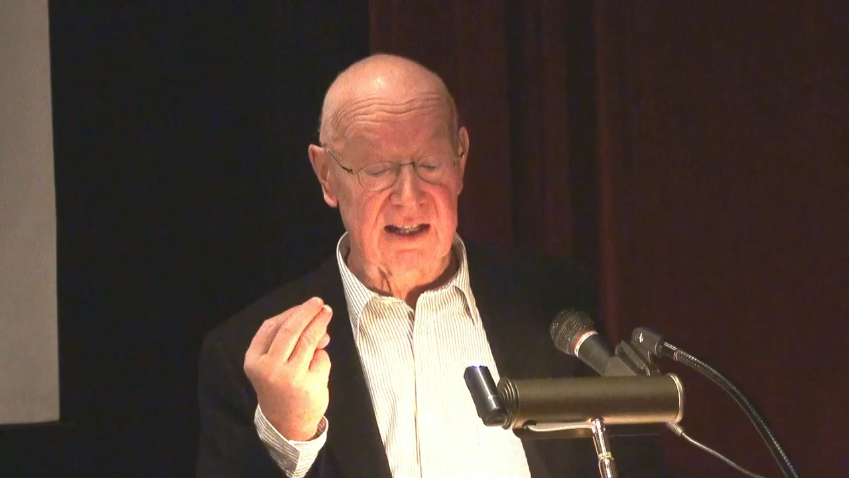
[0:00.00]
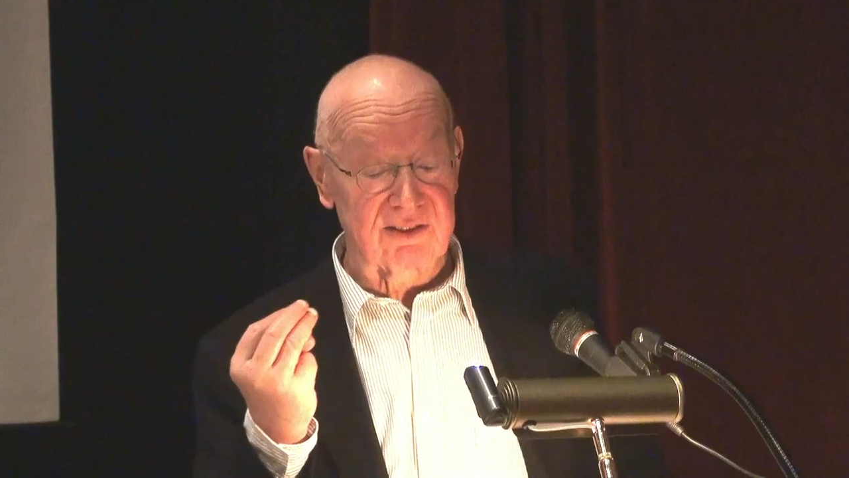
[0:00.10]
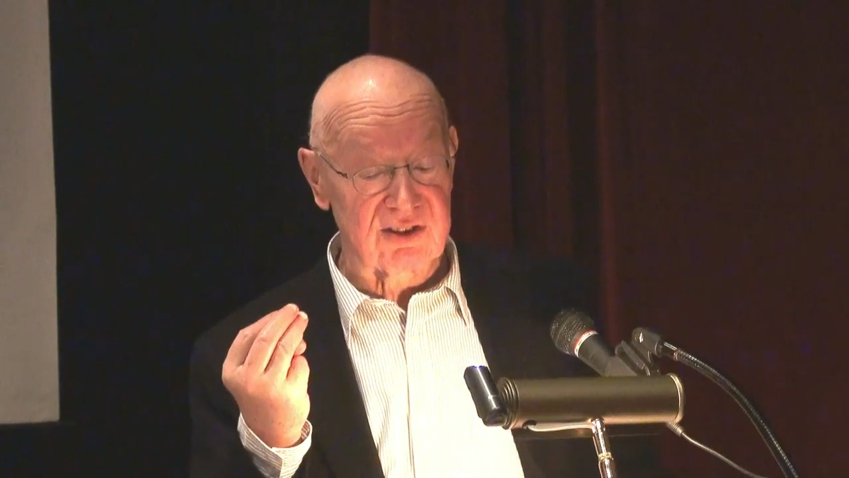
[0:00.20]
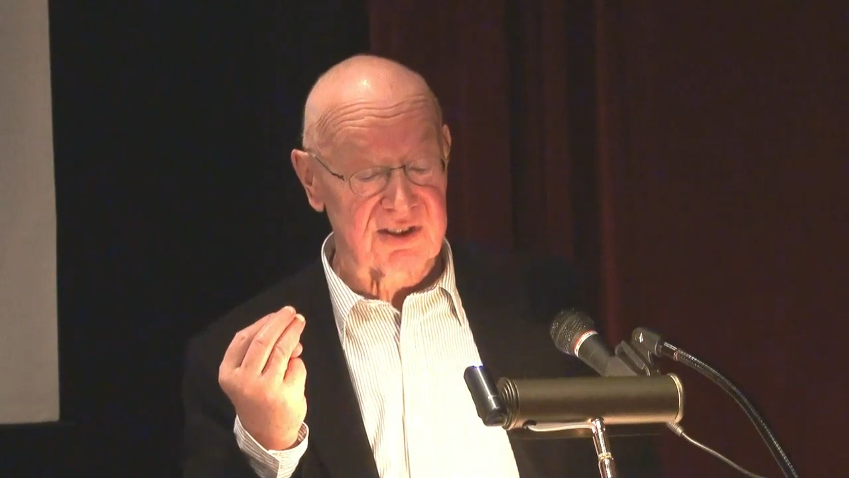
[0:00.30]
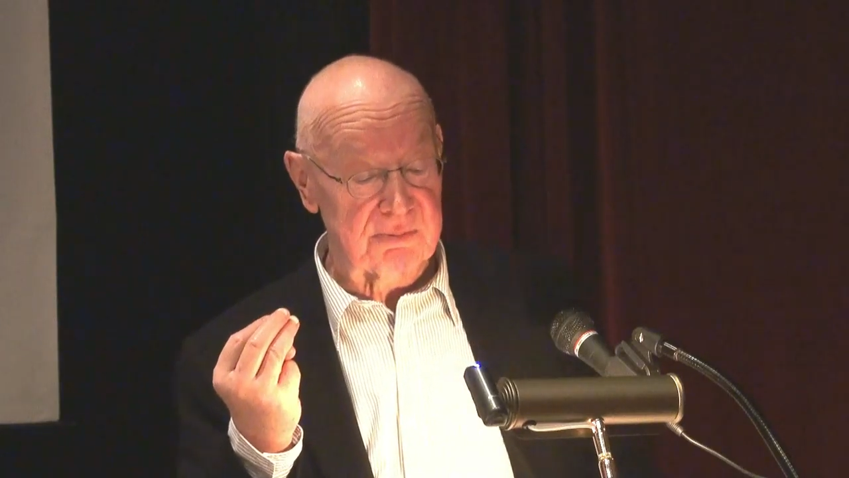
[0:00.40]

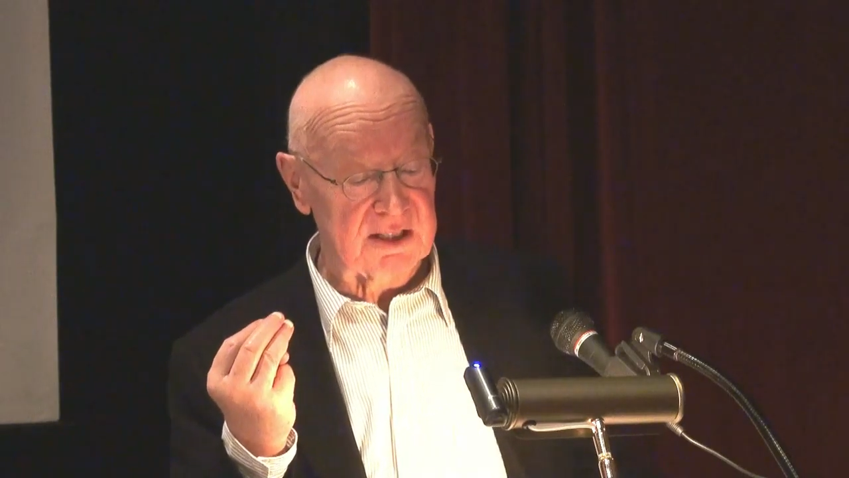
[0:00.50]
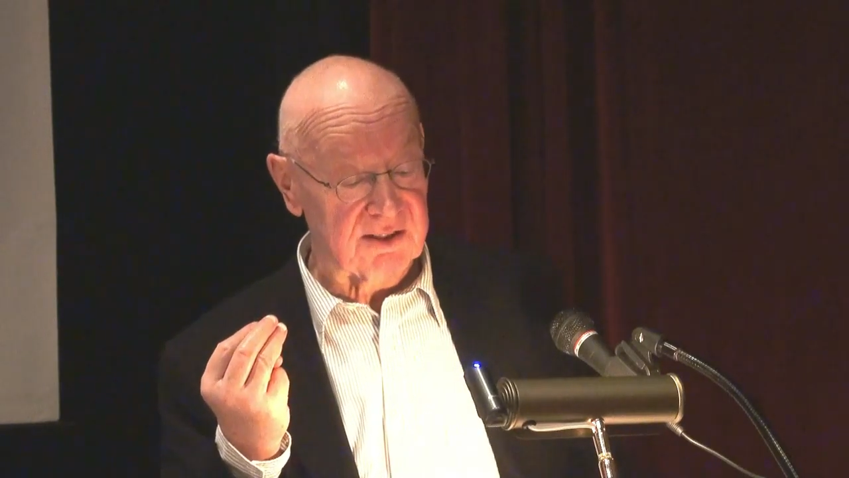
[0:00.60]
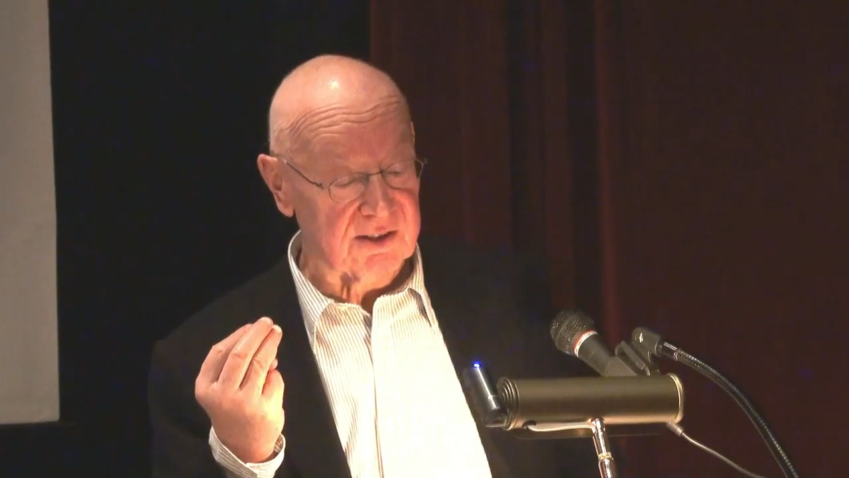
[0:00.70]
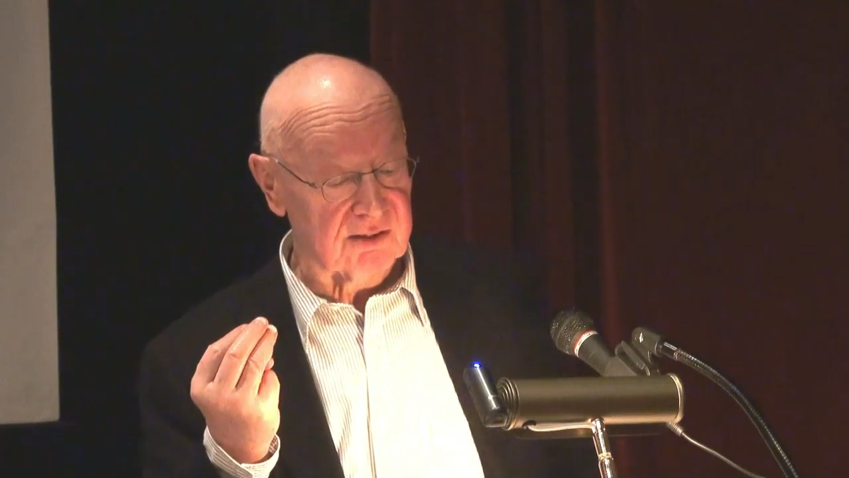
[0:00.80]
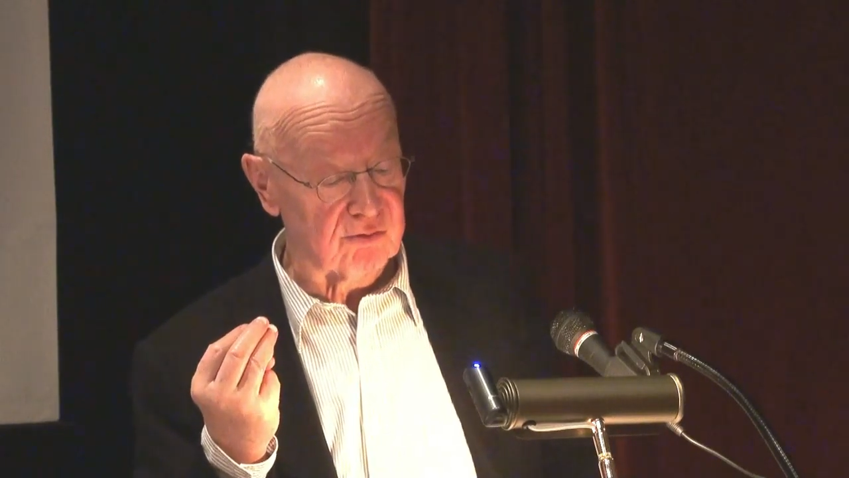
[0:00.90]

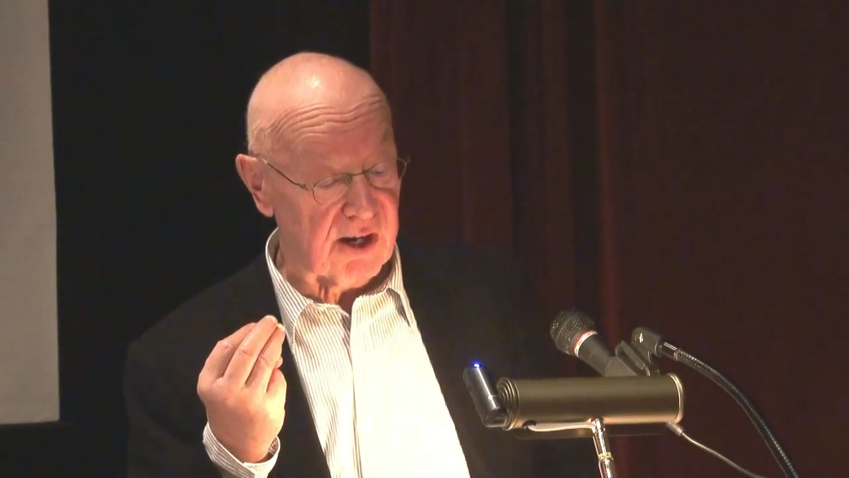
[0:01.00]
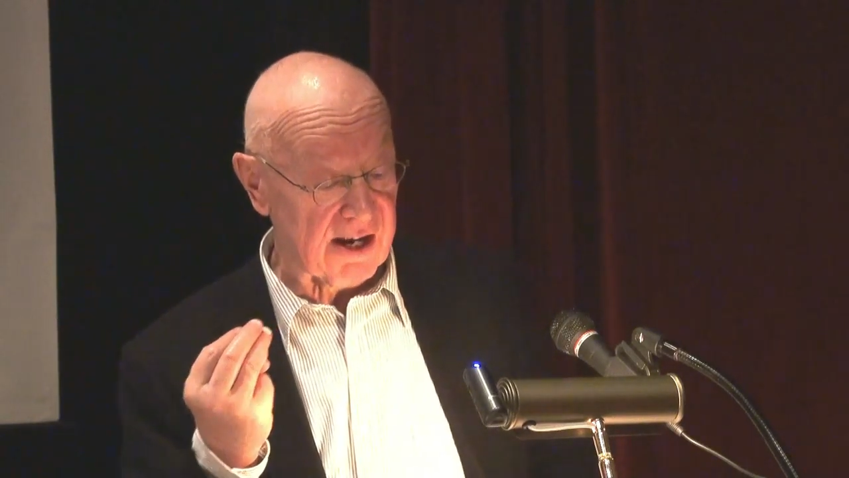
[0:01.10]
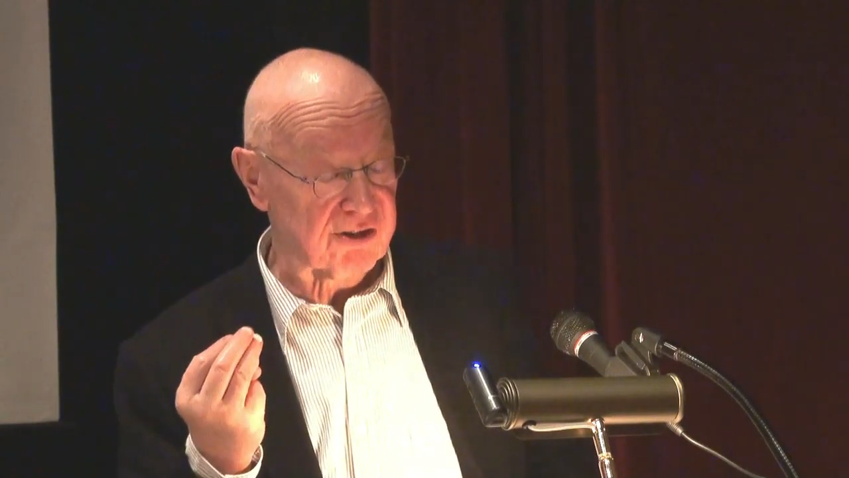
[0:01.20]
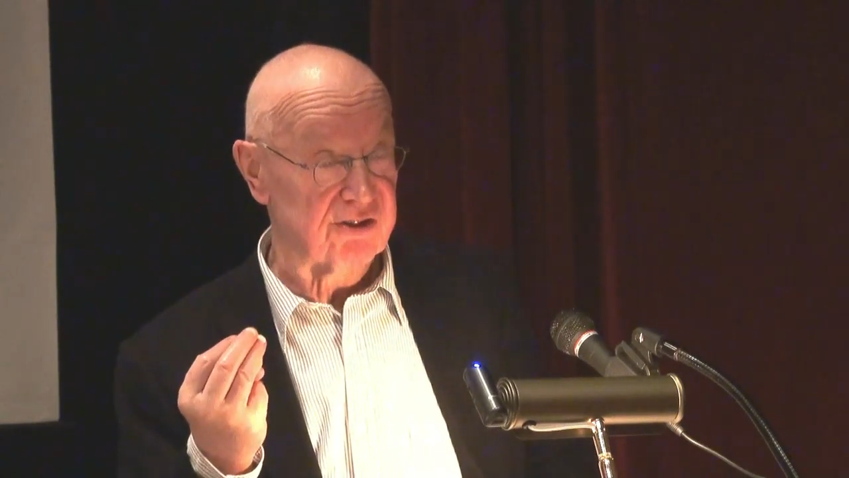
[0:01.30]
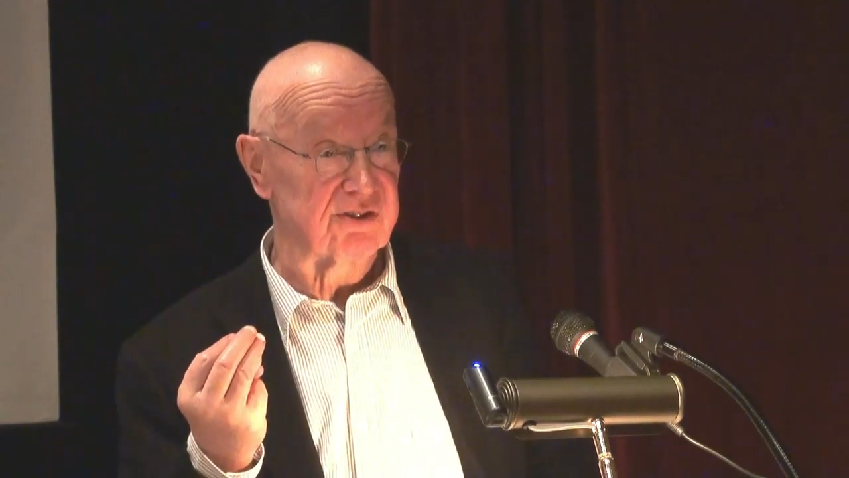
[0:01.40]
anti-Semitic
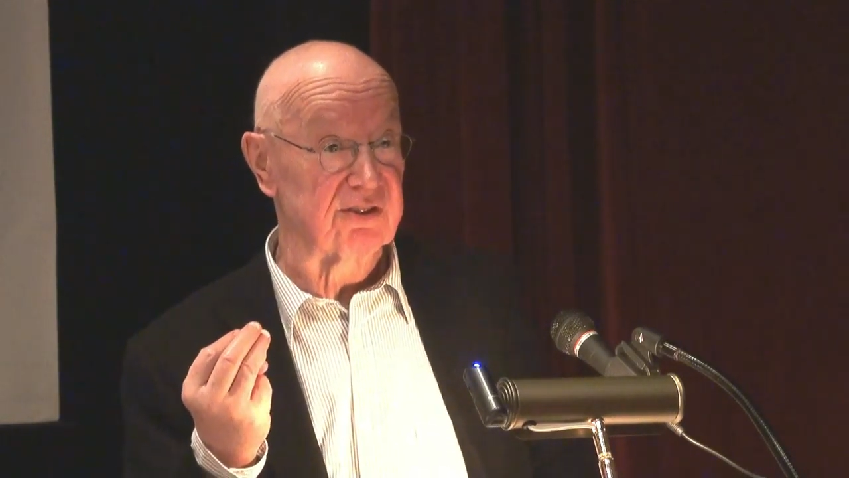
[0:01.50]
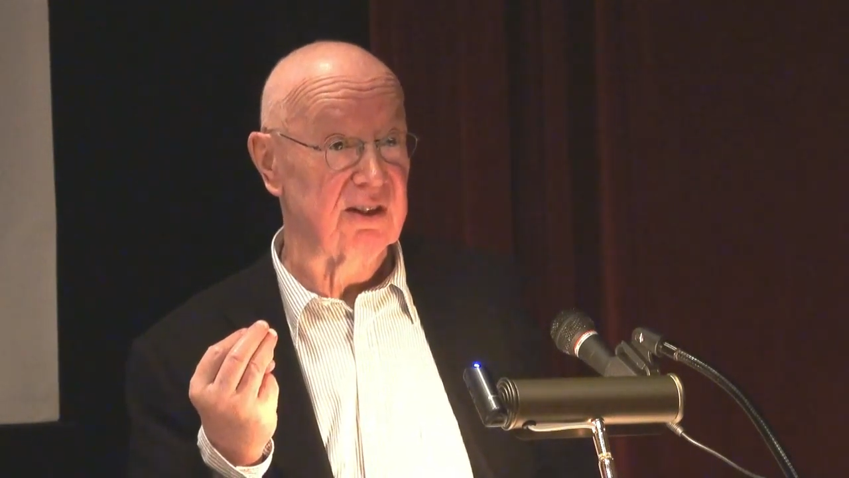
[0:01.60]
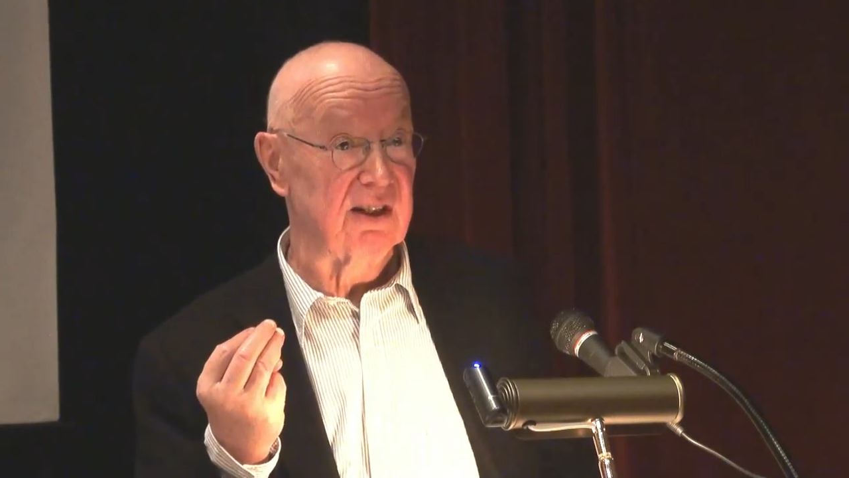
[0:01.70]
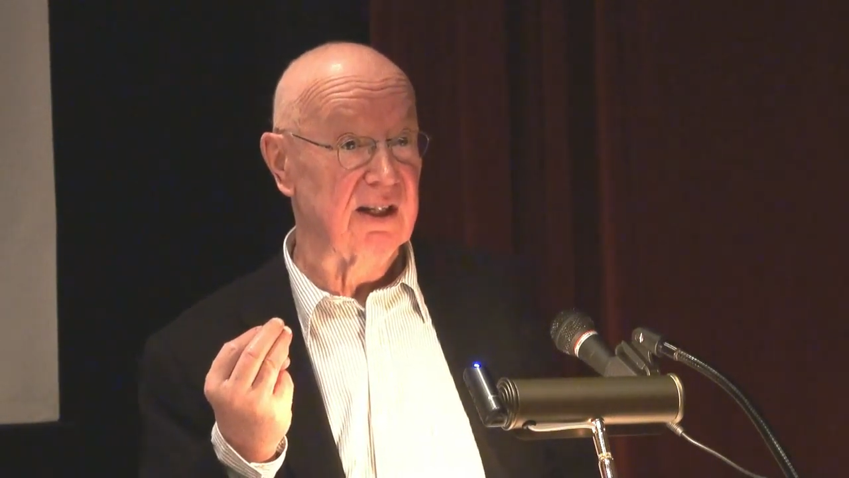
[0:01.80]
reactions